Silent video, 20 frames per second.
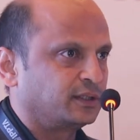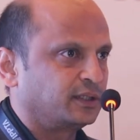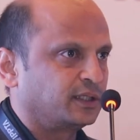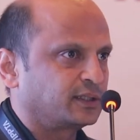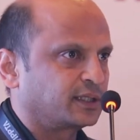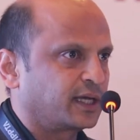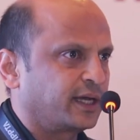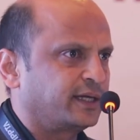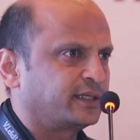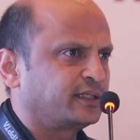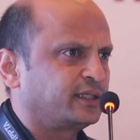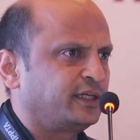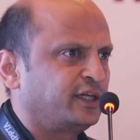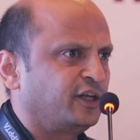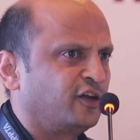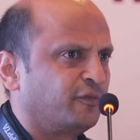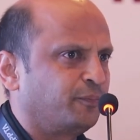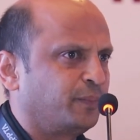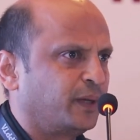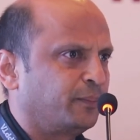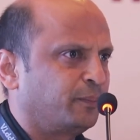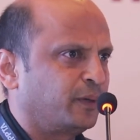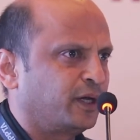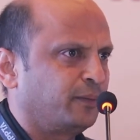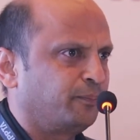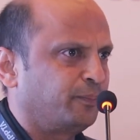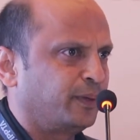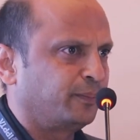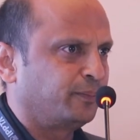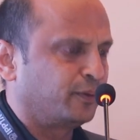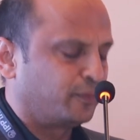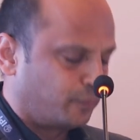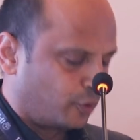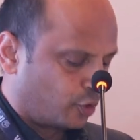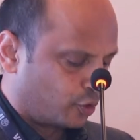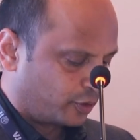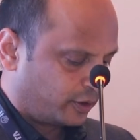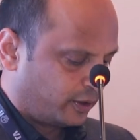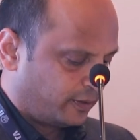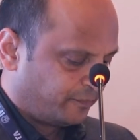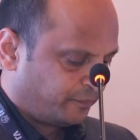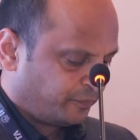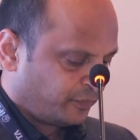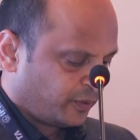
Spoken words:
The scarcity of paper and paper board